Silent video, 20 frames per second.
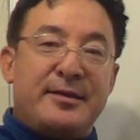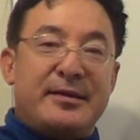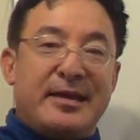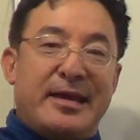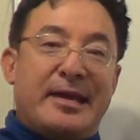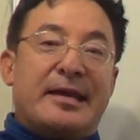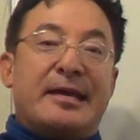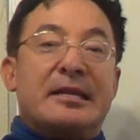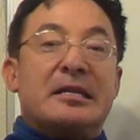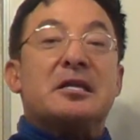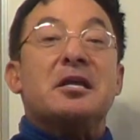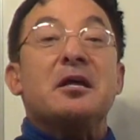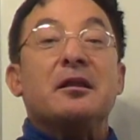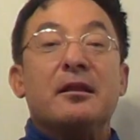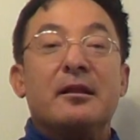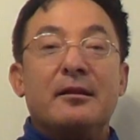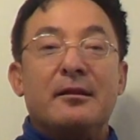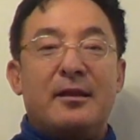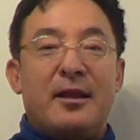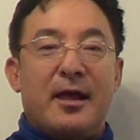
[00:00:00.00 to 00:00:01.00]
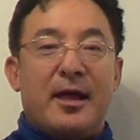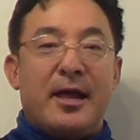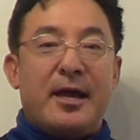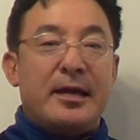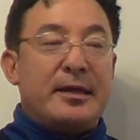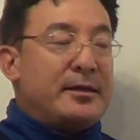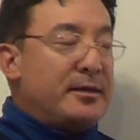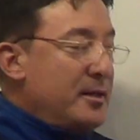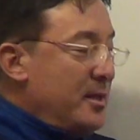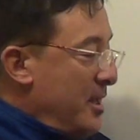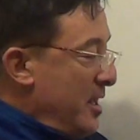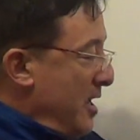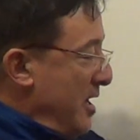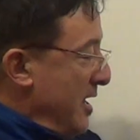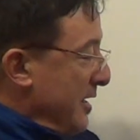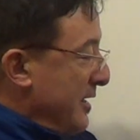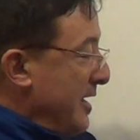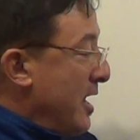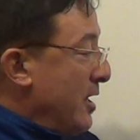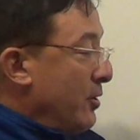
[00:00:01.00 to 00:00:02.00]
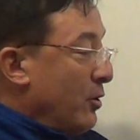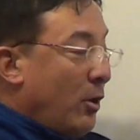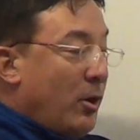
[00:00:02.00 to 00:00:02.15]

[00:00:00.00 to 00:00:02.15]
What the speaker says: end of the line. Again,